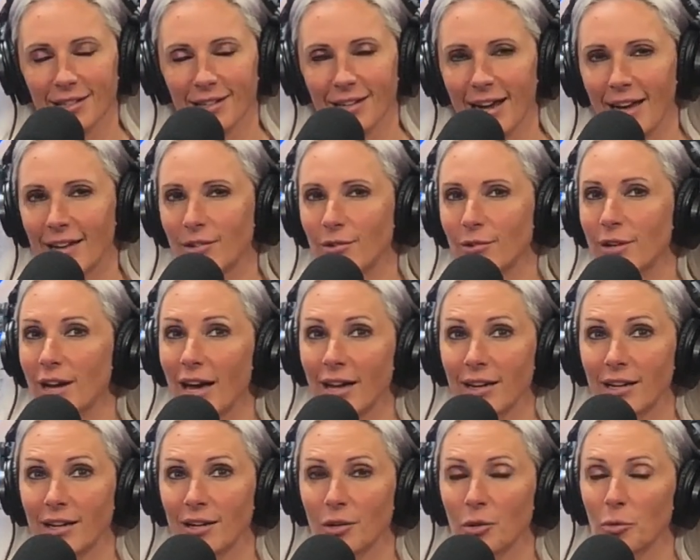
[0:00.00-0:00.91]
And I do
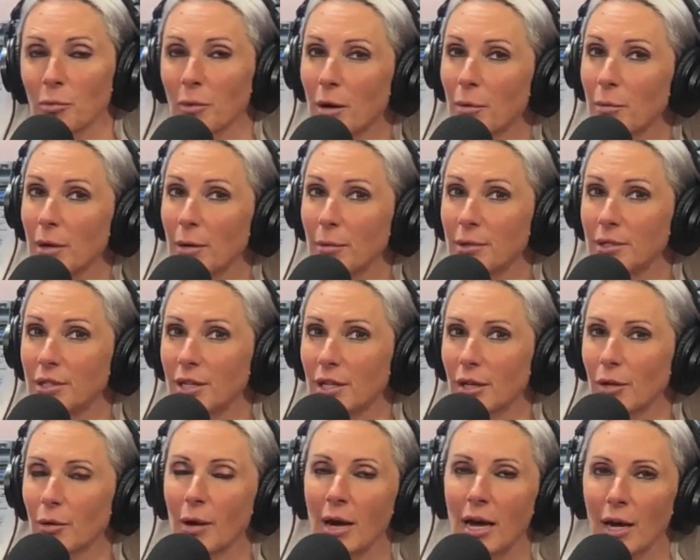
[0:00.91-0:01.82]
not know what we would
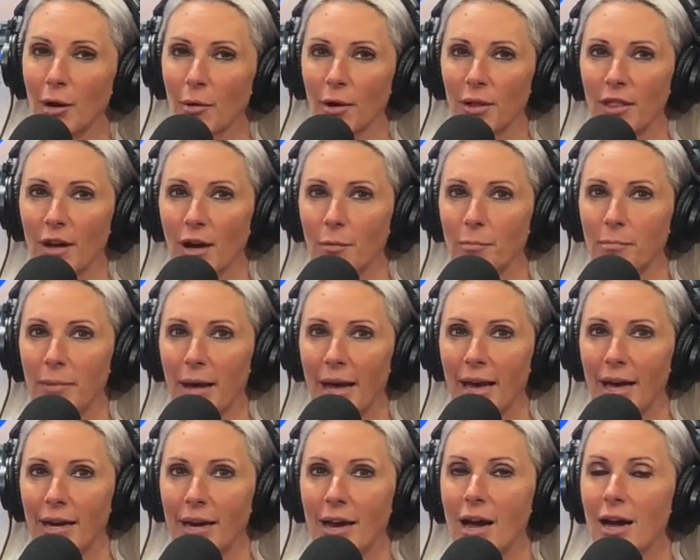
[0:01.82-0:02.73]
do without
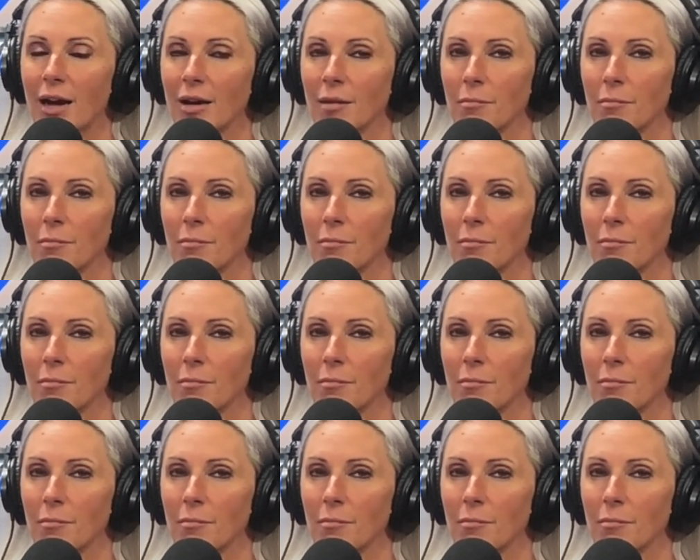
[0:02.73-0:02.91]
Ben